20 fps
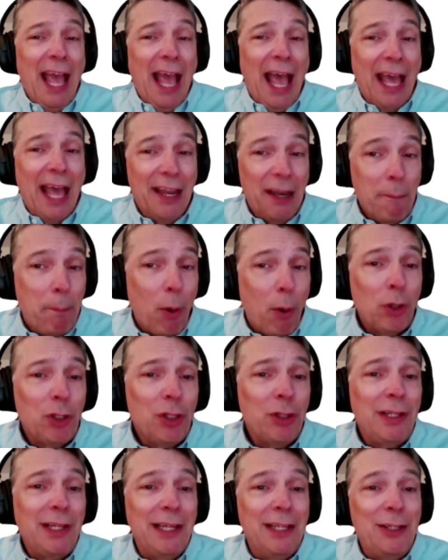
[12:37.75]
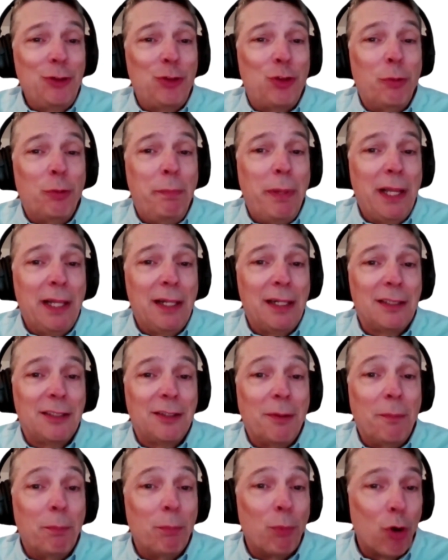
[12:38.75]
and importantly, to
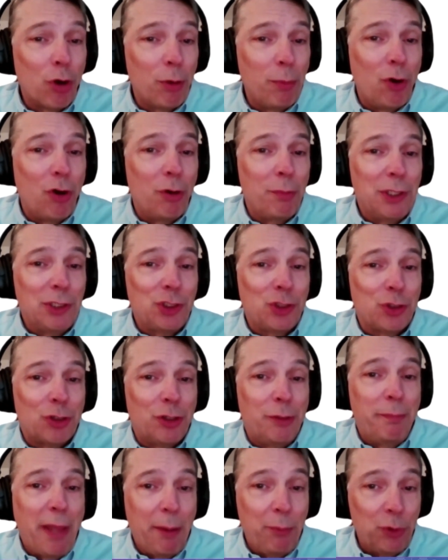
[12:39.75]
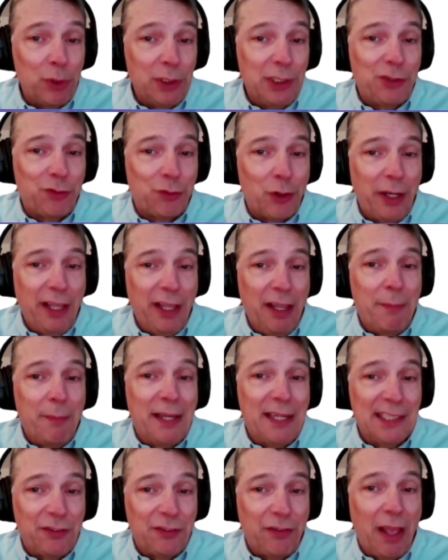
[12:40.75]
build more moments or memories for him
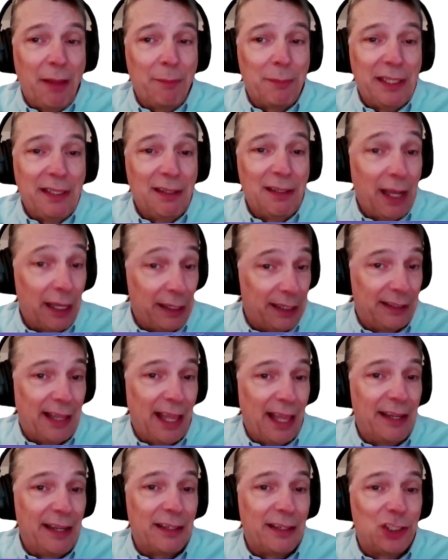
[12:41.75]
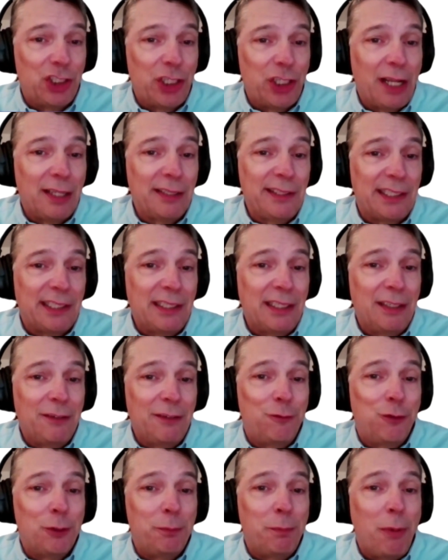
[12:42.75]
and his family, like attending a Chelsea
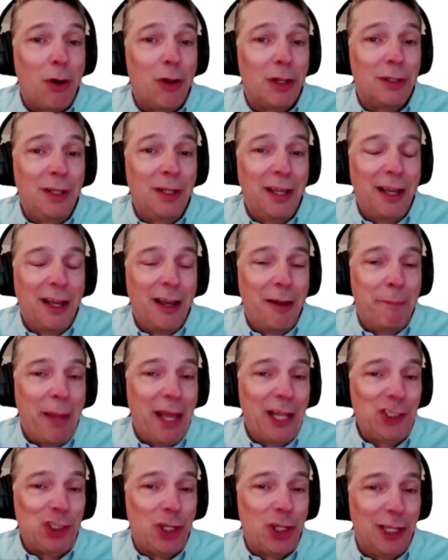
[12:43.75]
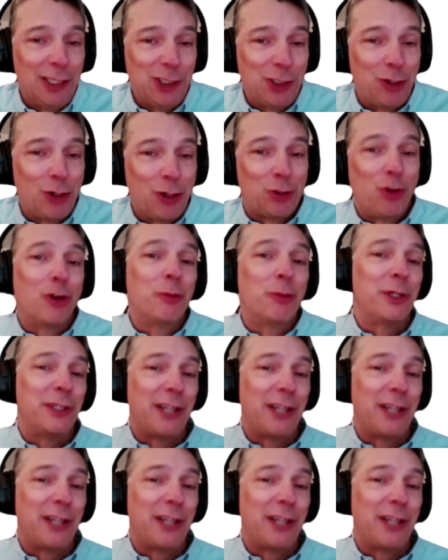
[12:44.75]
football match last October.